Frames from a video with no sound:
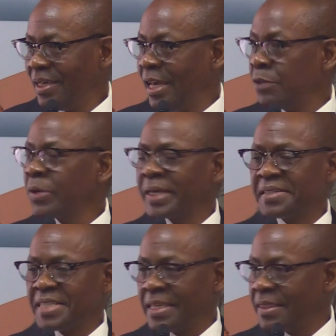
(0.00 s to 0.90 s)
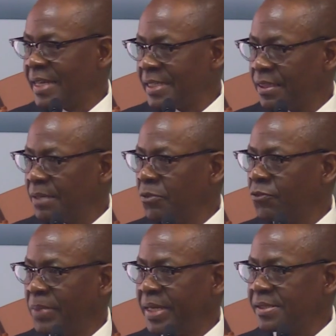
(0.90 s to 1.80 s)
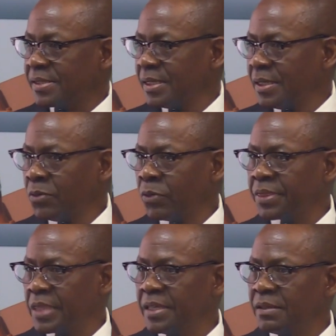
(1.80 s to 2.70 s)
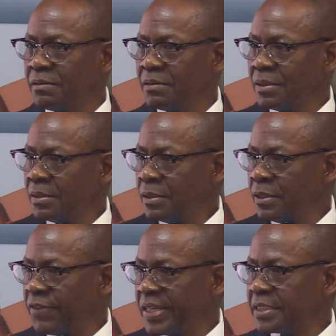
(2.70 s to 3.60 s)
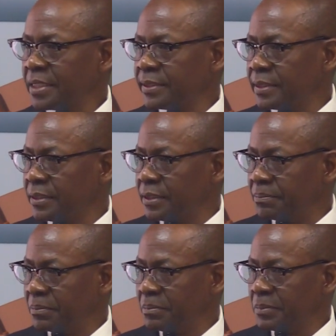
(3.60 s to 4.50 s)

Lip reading: And we can see that in the movement within the financial system.